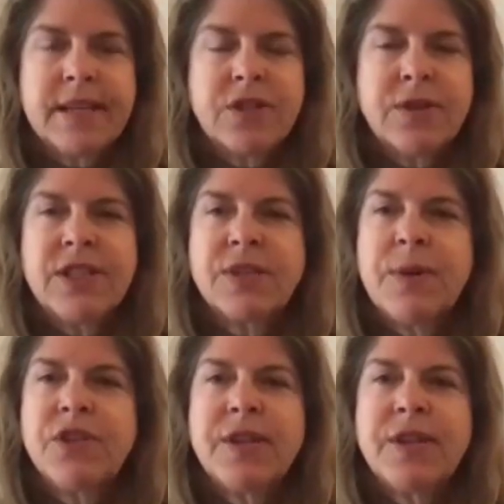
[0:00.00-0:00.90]
So I just
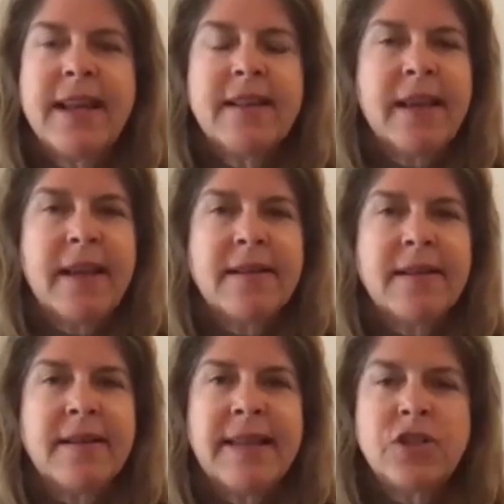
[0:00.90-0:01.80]
want you to let that
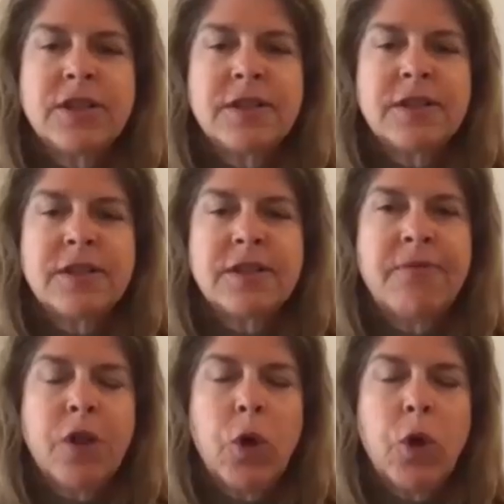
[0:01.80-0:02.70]
light just
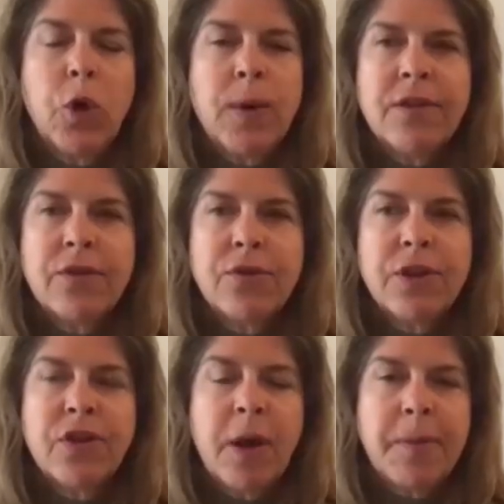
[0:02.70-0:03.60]
come flowing in through
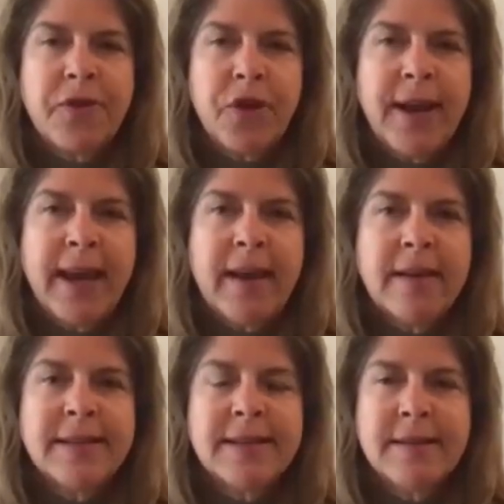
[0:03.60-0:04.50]
the top of your head.